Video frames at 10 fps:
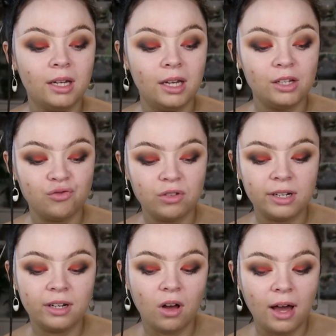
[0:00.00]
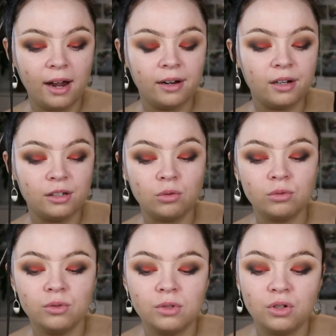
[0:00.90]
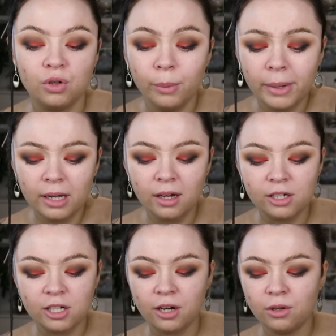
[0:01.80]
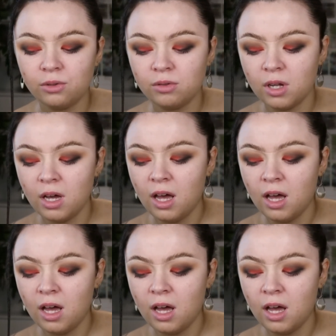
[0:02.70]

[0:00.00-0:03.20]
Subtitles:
It's really not hard. I don't use too many eyeshadows.